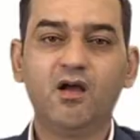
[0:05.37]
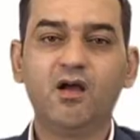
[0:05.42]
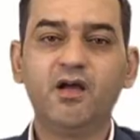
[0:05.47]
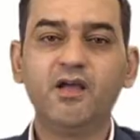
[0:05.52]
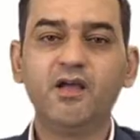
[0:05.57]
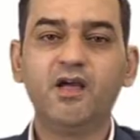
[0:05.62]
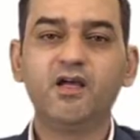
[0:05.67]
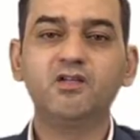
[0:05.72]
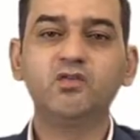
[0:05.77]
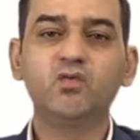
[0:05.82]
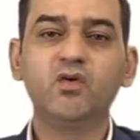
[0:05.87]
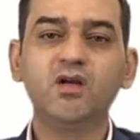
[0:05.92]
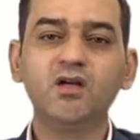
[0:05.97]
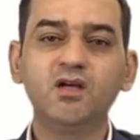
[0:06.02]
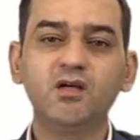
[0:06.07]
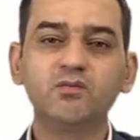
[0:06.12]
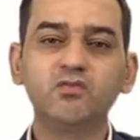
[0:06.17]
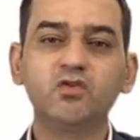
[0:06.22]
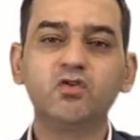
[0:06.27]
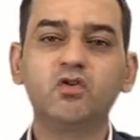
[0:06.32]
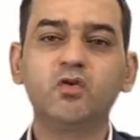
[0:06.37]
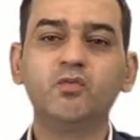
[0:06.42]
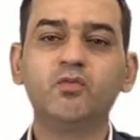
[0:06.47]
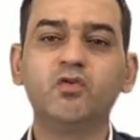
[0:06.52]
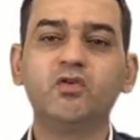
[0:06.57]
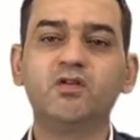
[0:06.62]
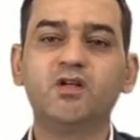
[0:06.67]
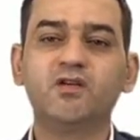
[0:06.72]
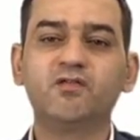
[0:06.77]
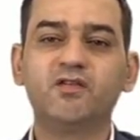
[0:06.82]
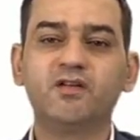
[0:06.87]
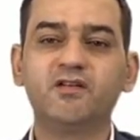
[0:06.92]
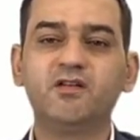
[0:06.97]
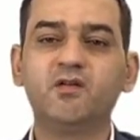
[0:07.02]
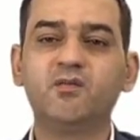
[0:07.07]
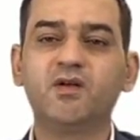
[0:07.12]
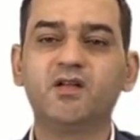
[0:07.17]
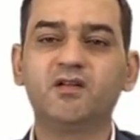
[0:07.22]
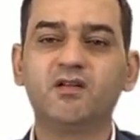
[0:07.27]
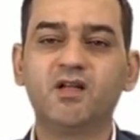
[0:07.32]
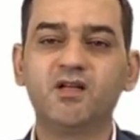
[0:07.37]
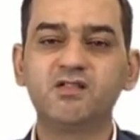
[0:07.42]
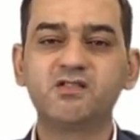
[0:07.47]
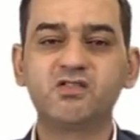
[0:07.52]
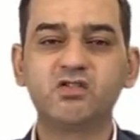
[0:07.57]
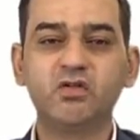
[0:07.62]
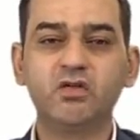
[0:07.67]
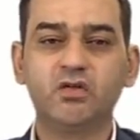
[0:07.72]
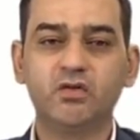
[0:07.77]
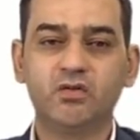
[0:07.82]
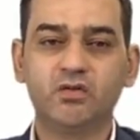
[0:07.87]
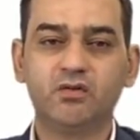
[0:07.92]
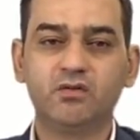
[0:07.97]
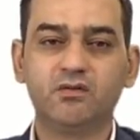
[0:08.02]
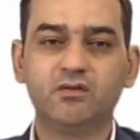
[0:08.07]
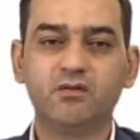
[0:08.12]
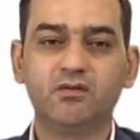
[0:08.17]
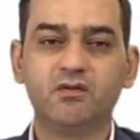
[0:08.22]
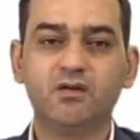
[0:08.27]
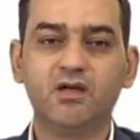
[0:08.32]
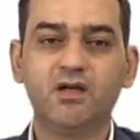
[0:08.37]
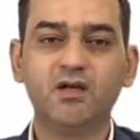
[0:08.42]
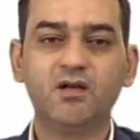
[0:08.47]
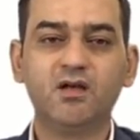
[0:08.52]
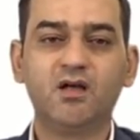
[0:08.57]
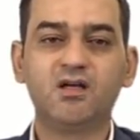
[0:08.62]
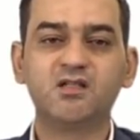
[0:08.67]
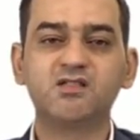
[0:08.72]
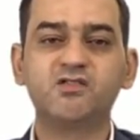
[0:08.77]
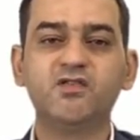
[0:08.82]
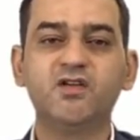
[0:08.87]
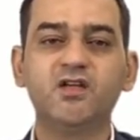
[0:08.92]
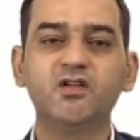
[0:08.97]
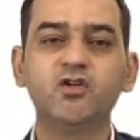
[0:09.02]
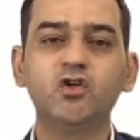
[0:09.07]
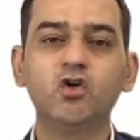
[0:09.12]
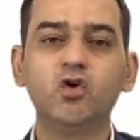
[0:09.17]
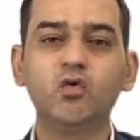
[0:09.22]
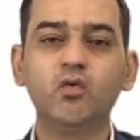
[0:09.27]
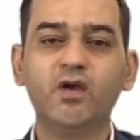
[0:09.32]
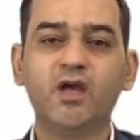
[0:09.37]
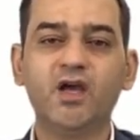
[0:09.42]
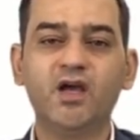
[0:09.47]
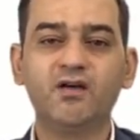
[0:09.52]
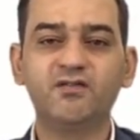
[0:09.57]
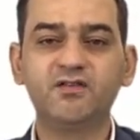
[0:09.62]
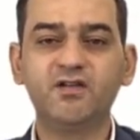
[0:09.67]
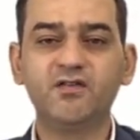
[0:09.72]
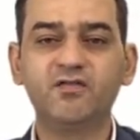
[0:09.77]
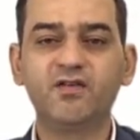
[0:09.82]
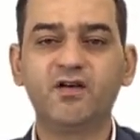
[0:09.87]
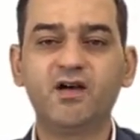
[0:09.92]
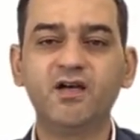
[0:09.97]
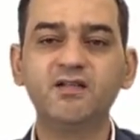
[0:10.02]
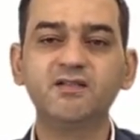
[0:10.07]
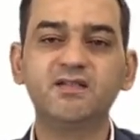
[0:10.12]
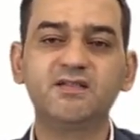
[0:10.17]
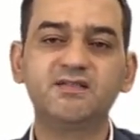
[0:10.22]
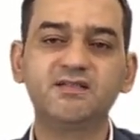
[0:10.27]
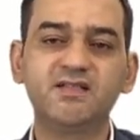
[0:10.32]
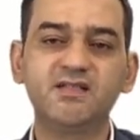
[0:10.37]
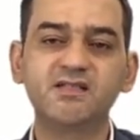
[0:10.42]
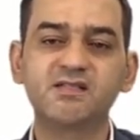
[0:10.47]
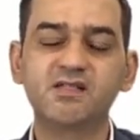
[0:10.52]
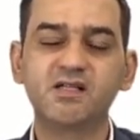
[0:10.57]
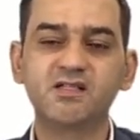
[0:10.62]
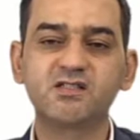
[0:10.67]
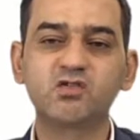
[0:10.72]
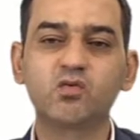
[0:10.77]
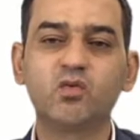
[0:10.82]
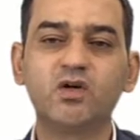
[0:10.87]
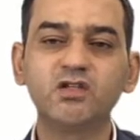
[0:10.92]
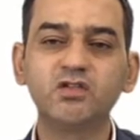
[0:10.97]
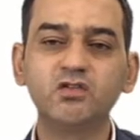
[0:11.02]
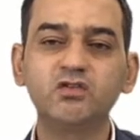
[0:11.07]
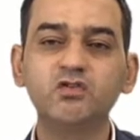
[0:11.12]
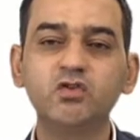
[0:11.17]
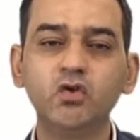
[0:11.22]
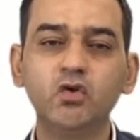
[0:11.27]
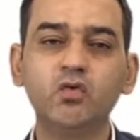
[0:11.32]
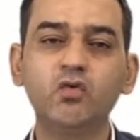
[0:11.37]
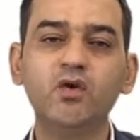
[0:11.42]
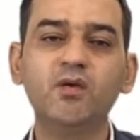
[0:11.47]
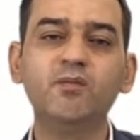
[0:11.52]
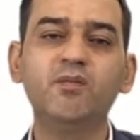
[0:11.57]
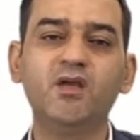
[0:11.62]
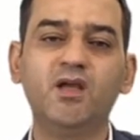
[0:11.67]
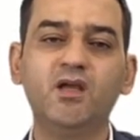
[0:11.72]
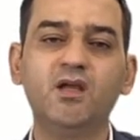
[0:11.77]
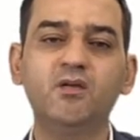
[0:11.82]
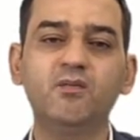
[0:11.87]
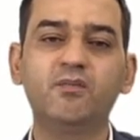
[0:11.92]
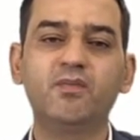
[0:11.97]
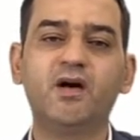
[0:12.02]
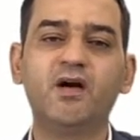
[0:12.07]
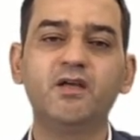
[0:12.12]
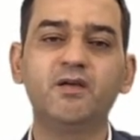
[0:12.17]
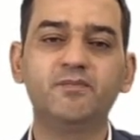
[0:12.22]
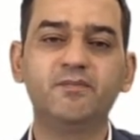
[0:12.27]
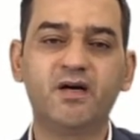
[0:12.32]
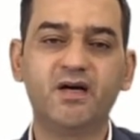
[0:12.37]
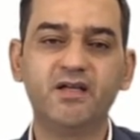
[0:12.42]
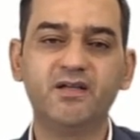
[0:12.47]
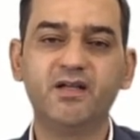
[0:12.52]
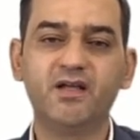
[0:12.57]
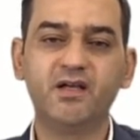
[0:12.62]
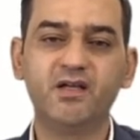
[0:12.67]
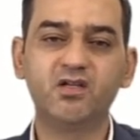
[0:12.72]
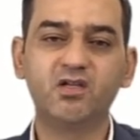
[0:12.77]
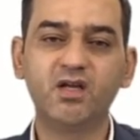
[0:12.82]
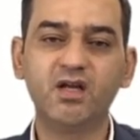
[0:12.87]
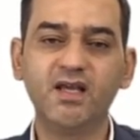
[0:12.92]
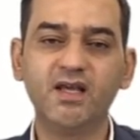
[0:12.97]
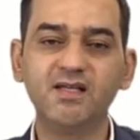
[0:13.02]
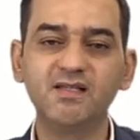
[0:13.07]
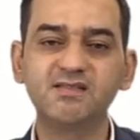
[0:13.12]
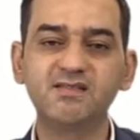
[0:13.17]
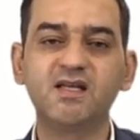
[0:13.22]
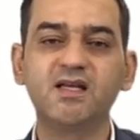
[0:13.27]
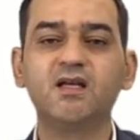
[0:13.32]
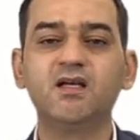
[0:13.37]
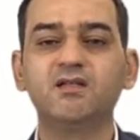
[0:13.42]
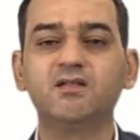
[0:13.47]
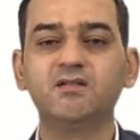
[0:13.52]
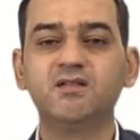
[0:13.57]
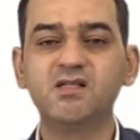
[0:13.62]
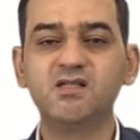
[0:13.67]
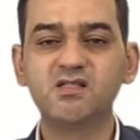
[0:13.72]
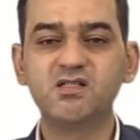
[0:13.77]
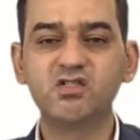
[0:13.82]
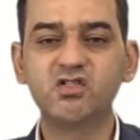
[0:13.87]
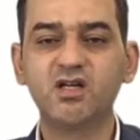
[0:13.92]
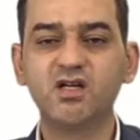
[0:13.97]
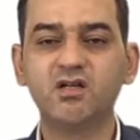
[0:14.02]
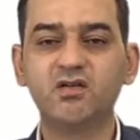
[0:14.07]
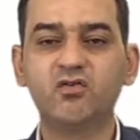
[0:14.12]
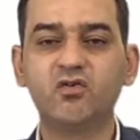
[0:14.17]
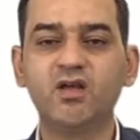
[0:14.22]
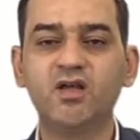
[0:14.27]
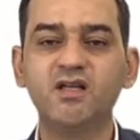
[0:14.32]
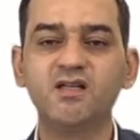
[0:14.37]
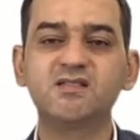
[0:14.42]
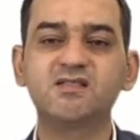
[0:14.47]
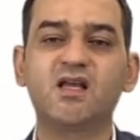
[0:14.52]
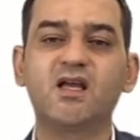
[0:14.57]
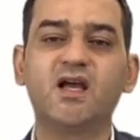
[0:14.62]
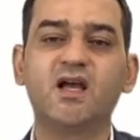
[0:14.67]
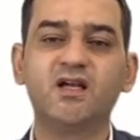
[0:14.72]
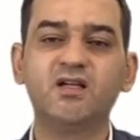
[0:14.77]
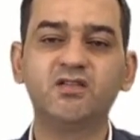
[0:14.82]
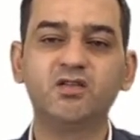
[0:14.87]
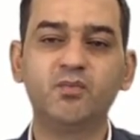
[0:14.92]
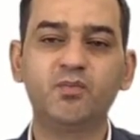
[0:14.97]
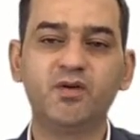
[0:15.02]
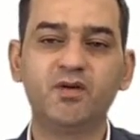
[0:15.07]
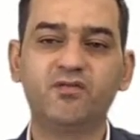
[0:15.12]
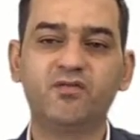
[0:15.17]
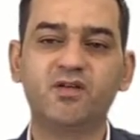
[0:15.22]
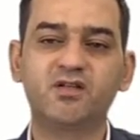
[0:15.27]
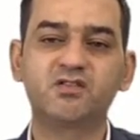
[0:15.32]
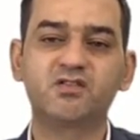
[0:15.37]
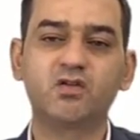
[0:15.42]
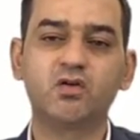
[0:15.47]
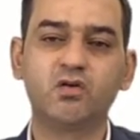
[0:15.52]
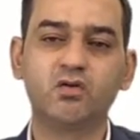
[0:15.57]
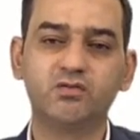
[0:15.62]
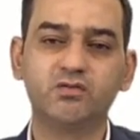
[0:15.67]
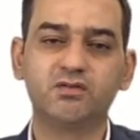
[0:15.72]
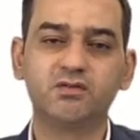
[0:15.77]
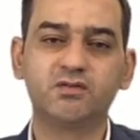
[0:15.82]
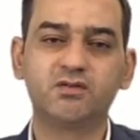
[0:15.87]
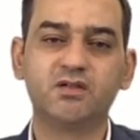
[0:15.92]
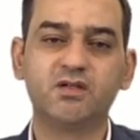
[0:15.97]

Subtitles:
Hi and welcome to Computing Fundamentals 2. In last video we have defined and discussed what do we mean by binary trees, decision trees and the prefix code.